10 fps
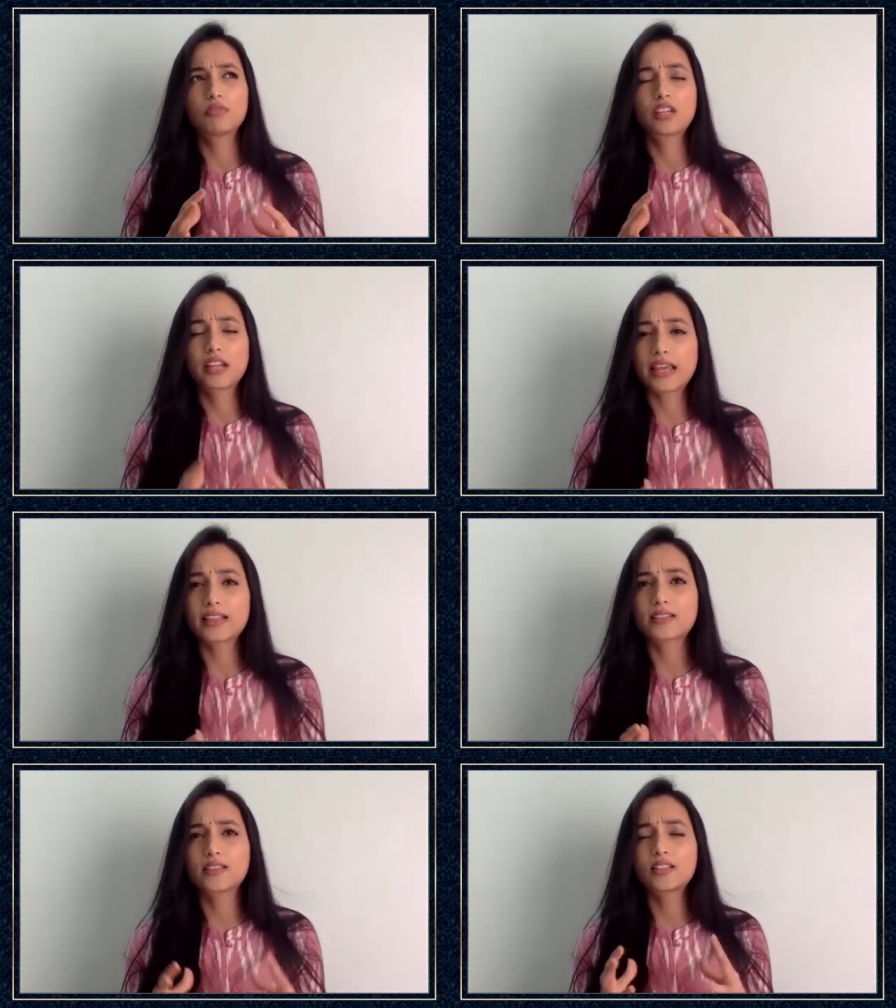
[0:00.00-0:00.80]

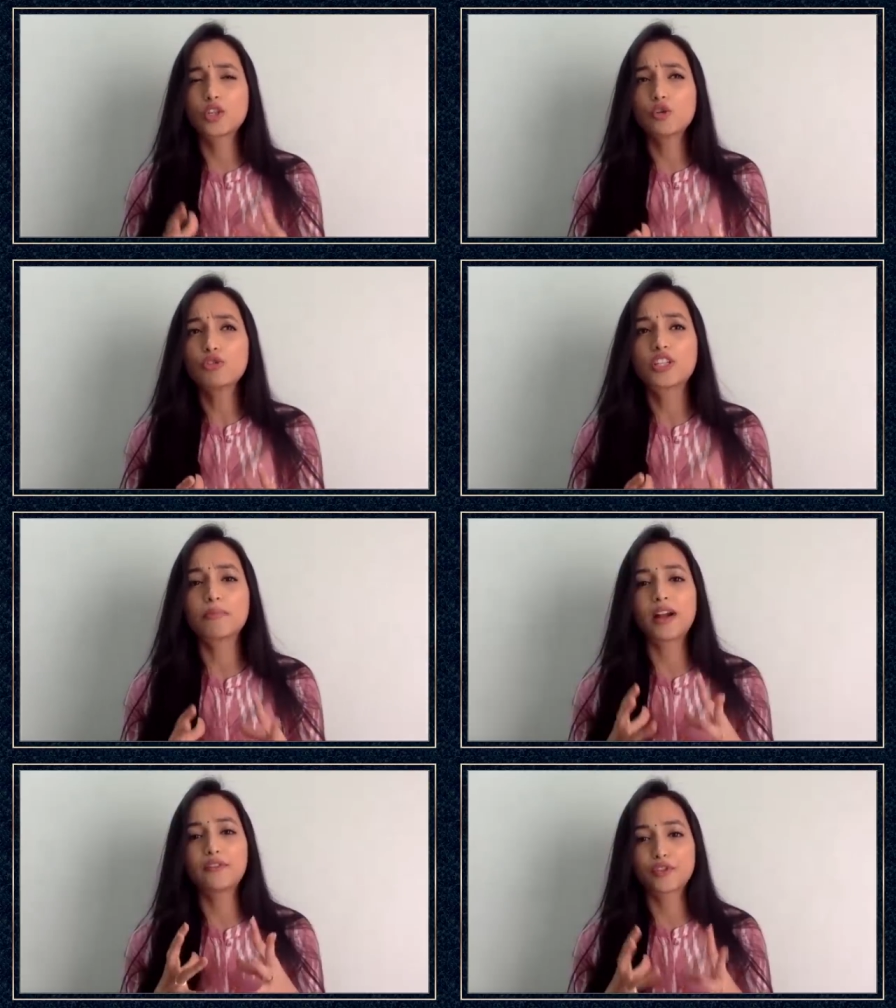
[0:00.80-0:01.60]
craze, this huge
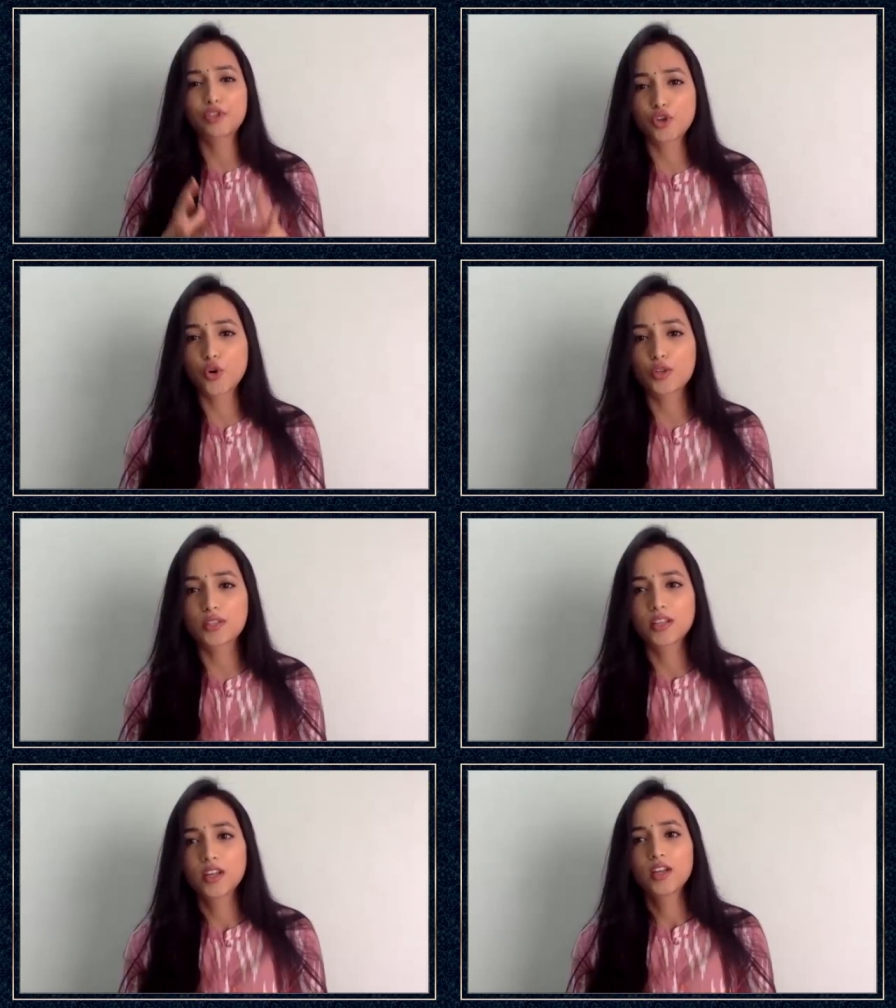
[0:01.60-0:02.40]
demand for
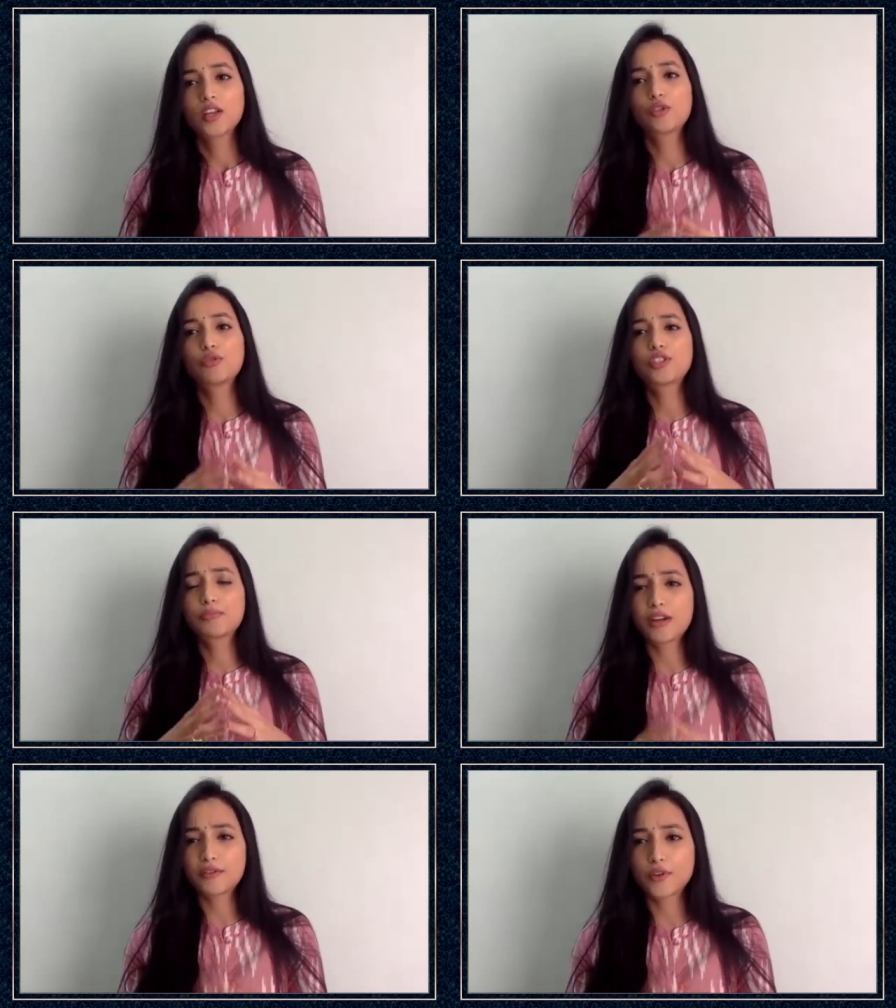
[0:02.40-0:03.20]
shows, huge
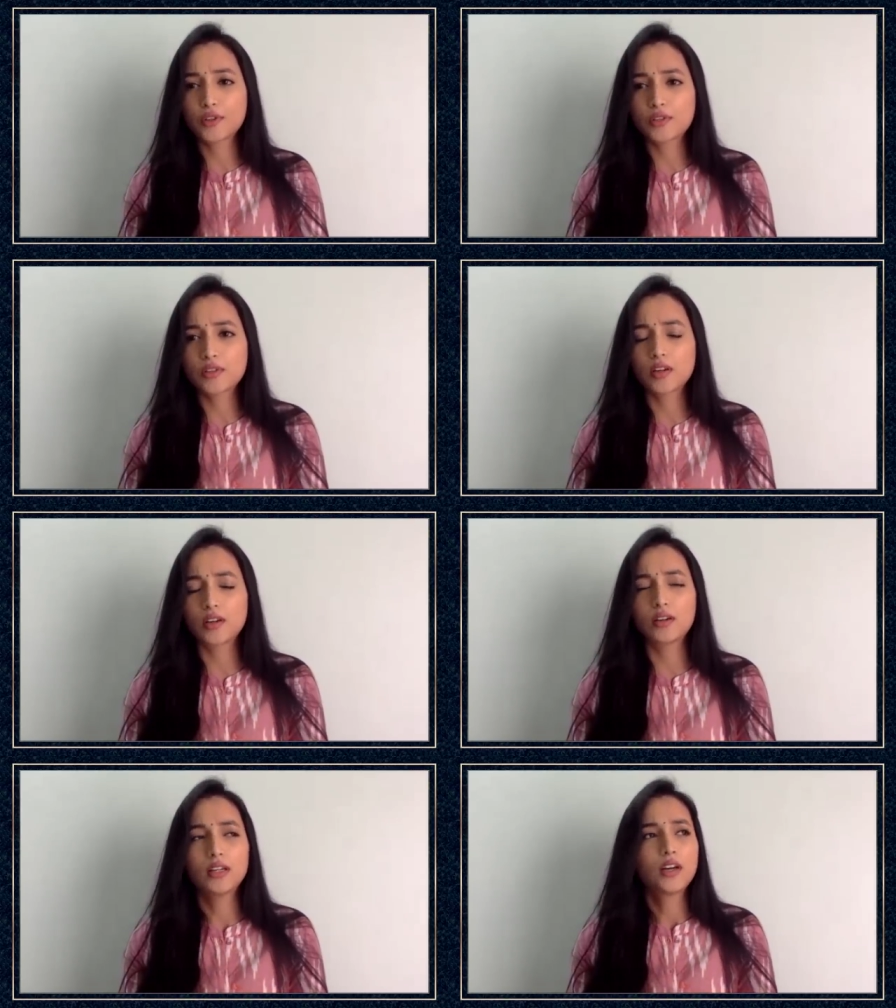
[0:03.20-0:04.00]
demand for uh,